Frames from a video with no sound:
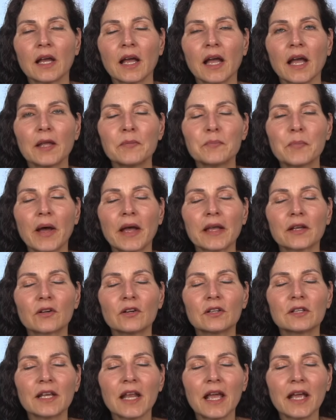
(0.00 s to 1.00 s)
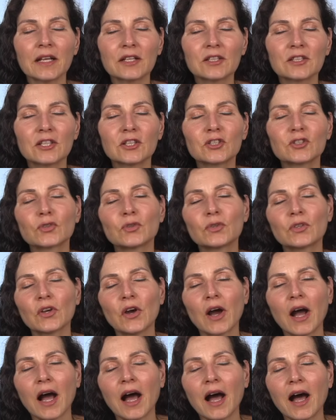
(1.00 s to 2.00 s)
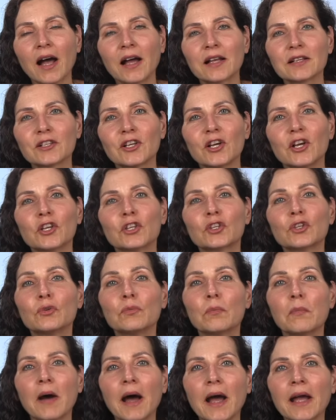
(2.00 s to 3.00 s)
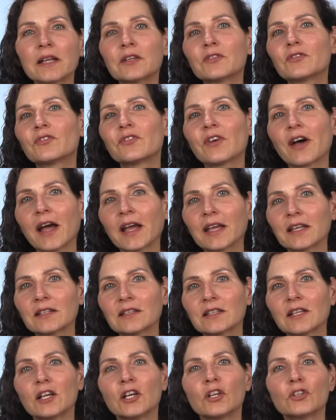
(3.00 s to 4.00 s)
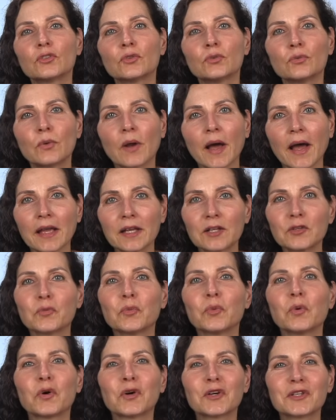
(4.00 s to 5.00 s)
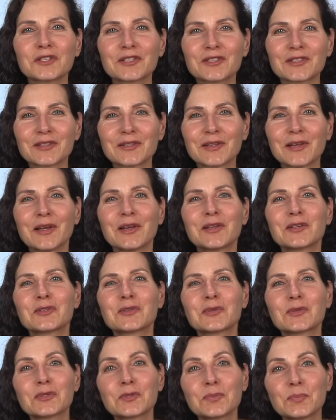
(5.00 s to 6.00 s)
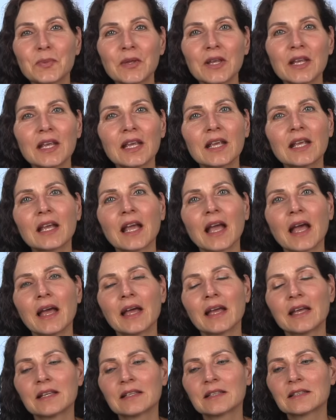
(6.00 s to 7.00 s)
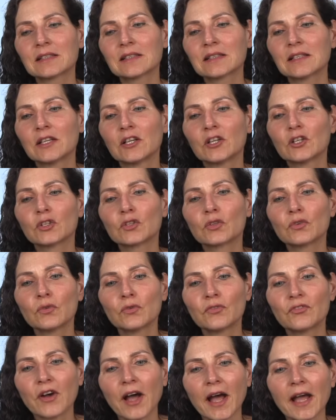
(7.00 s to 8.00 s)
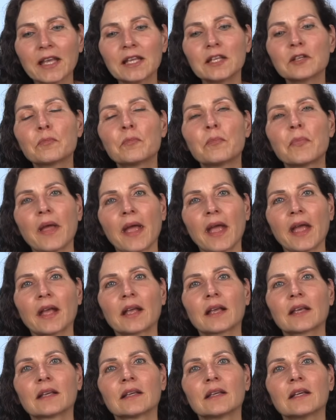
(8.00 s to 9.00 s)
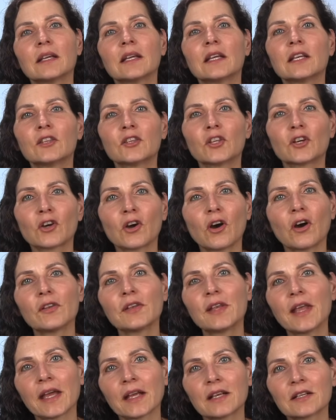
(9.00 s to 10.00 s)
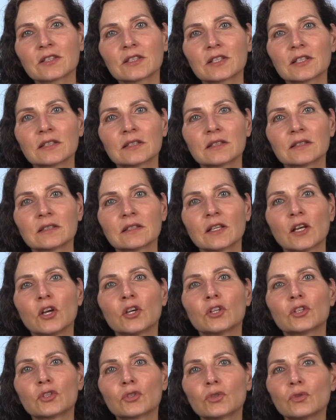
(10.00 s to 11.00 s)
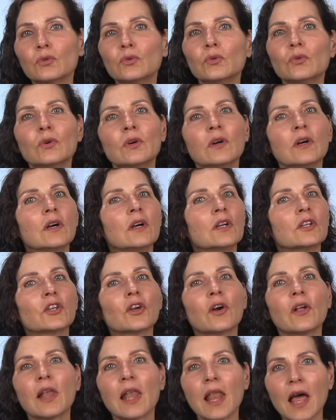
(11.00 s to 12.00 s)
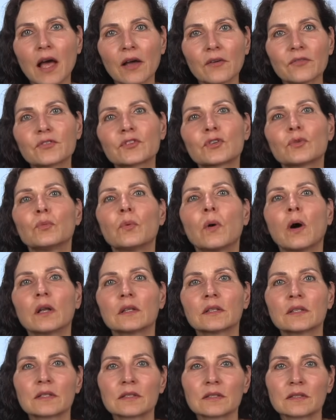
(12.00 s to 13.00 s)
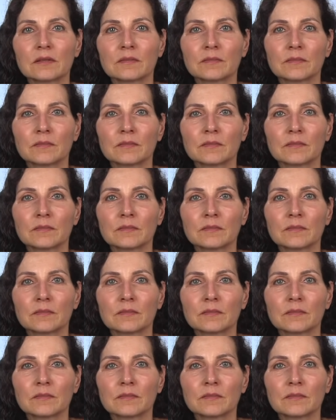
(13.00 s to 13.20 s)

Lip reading: And by connecting to your heart, you might find the right words to speak and to find back in the connection to your loved ones.